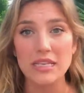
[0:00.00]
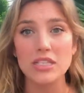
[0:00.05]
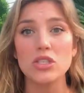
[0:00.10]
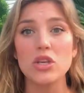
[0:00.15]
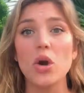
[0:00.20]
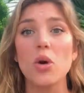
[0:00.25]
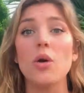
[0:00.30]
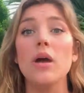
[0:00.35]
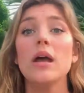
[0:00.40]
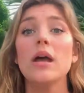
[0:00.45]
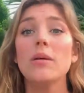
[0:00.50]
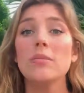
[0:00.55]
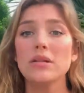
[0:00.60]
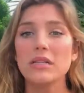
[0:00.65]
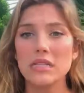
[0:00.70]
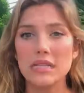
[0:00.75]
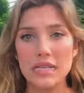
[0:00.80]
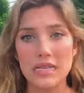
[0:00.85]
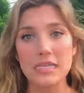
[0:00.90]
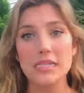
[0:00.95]
So
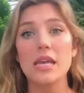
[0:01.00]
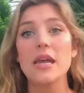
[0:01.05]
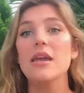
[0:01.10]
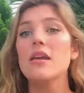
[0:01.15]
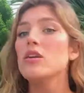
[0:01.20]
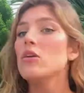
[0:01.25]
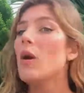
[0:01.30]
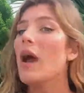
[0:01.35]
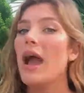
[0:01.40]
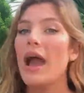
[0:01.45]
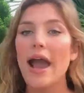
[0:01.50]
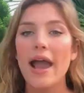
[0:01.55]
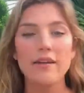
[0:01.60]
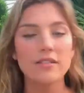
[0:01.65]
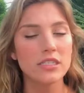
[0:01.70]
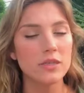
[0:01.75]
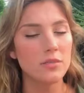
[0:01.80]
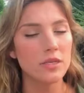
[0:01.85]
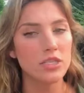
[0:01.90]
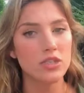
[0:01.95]
please, you have
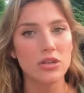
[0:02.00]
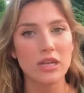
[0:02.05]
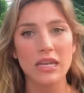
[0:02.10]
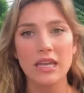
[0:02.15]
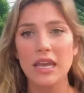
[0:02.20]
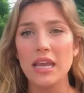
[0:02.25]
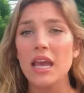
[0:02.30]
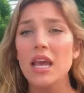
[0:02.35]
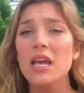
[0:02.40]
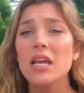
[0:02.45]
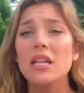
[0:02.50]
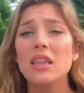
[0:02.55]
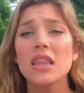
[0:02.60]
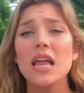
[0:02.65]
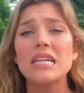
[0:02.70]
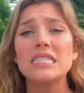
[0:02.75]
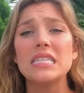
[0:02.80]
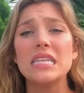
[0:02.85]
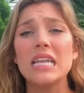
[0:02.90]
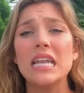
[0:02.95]
to be drinking
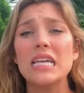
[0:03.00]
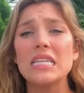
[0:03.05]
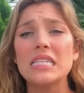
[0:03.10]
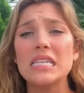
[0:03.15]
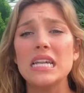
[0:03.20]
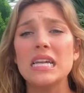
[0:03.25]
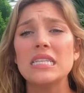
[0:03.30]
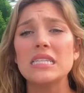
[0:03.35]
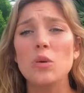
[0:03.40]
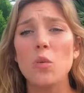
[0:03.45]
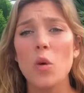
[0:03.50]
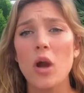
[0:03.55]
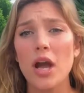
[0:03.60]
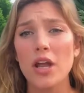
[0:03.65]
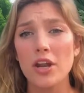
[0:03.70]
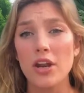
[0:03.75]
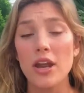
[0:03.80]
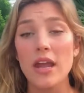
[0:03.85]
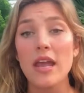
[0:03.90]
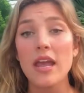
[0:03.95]
lots of
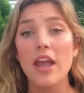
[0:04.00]
water.